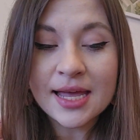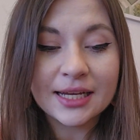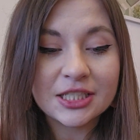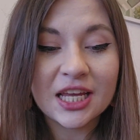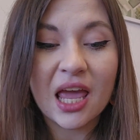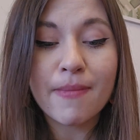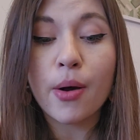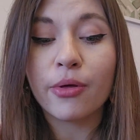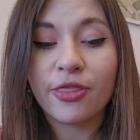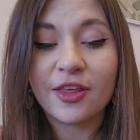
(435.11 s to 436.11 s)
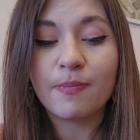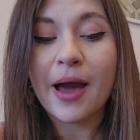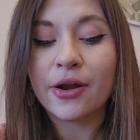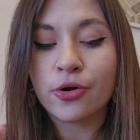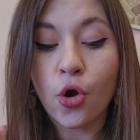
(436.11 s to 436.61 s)
She came out with this
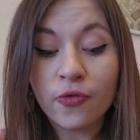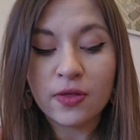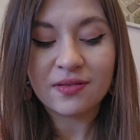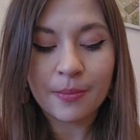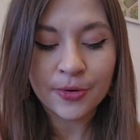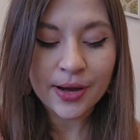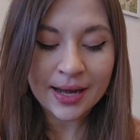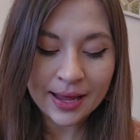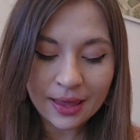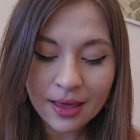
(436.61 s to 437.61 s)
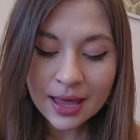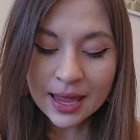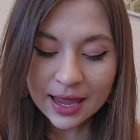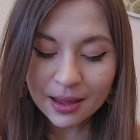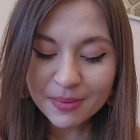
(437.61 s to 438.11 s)
pattern over the summer, and I
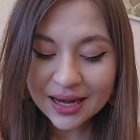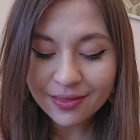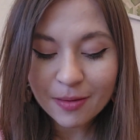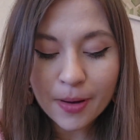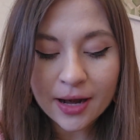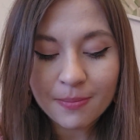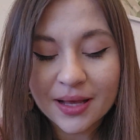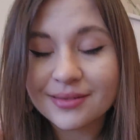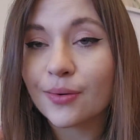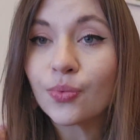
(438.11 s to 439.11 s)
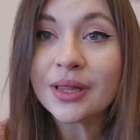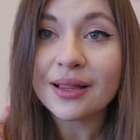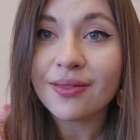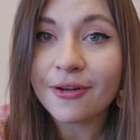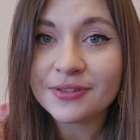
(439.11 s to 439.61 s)
immediately bought it because I really
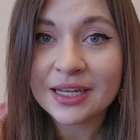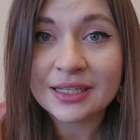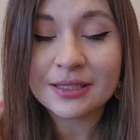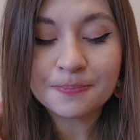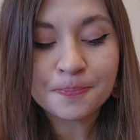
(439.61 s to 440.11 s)
loved it.